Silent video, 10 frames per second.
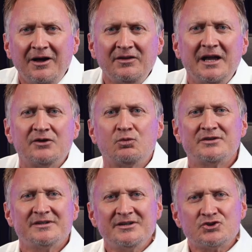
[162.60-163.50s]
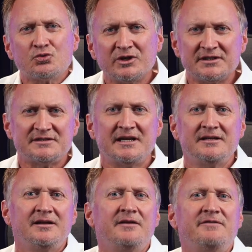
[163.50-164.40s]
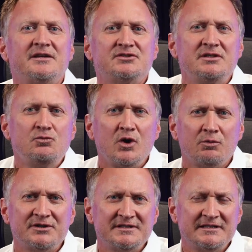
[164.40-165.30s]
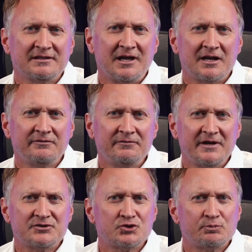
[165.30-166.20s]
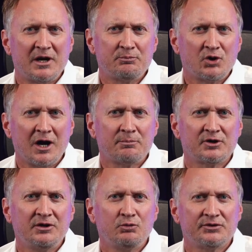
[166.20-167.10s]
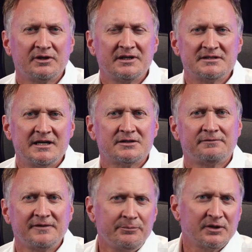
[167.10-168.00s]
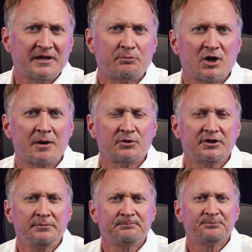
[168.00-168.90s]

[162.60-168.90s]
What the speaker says: Unlike residential real estate investing, where we see a lot of investors buy property with the intent of flipping that property,